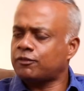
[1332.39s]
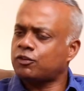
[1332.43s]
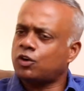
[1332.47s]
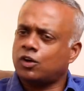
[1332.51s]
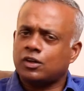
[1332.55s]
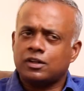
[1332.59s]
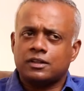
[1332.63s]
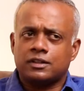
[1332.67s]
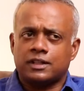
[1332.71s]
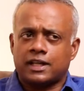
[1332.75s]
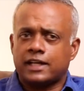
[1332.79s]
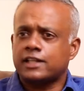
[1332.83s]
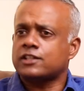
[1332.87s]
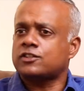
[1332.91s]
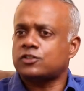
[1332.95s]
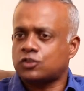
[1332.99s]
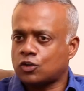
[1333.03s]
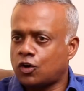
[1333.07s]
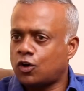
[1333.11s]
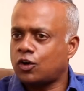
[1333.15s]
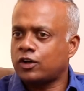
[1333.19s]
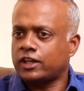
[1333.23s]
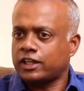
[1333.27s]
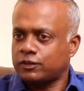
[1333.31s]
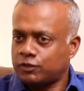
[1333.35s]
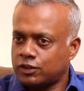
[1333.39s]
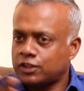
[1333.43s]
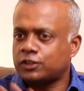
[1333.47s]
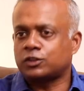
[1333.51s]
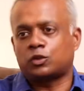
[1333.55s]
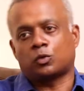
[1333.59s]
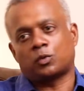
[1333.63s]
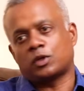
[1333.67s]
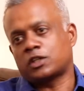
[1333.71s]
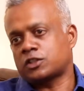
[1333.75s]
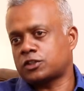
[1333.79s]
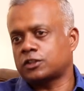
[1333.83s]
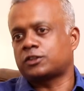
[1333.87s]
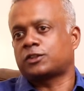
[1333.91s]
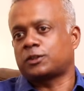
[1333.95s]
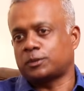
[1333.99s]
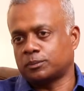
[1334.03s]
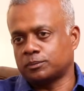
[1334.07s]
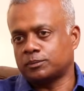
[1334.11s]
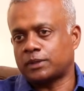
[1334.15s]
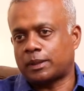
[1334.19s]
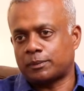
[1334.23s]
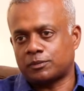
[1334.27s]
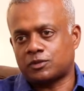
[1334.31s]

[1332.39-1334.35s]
I've got a nice song even in Durvanashatram.